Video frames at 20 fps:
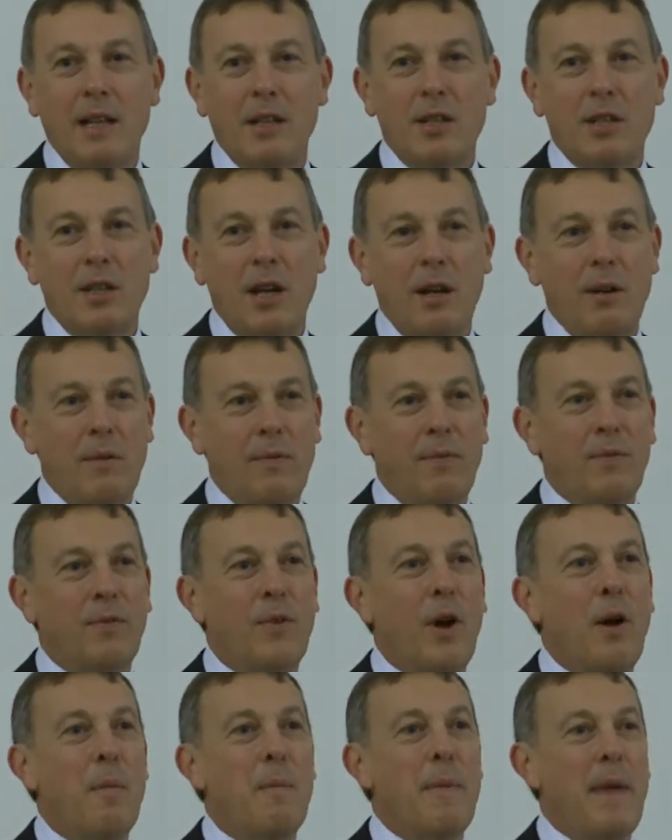and so
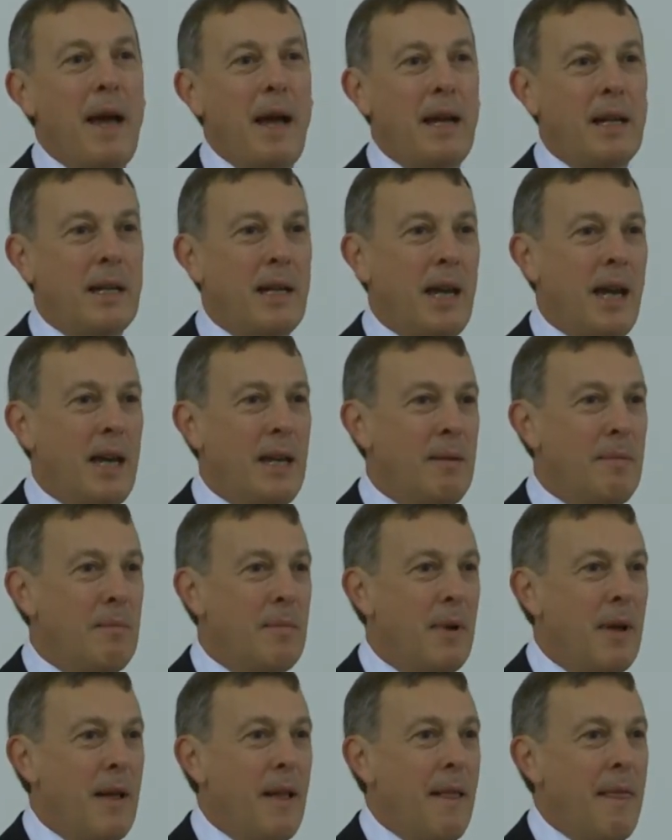from that
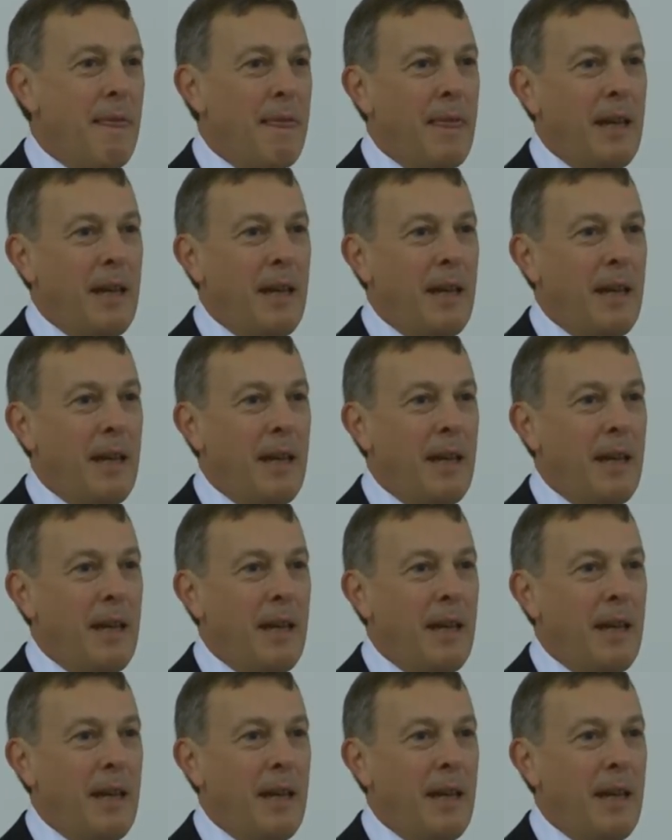came